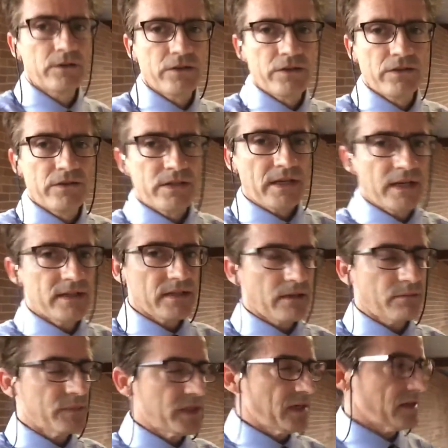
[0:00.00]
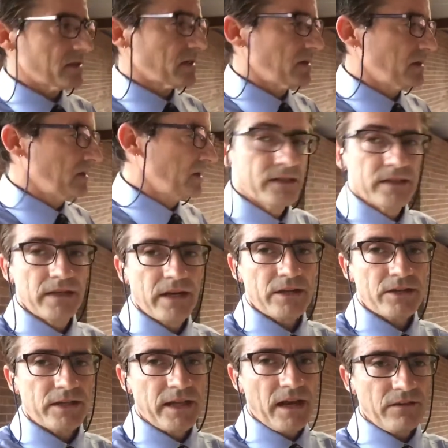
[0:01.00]
Tuesday's update. Didn't
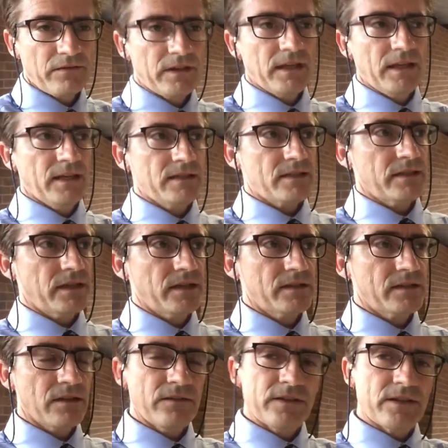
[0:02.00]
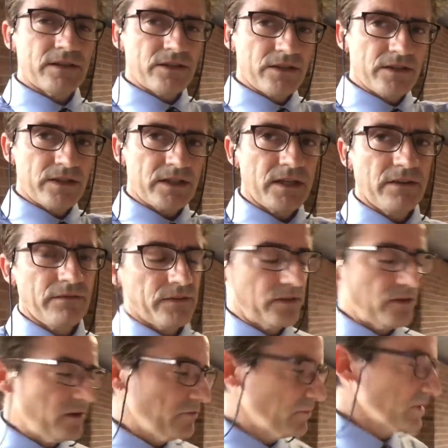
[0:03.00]
actually have class today, so this is just stuff
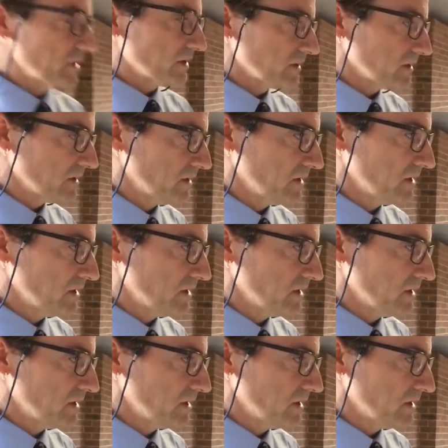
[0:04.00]
that I've been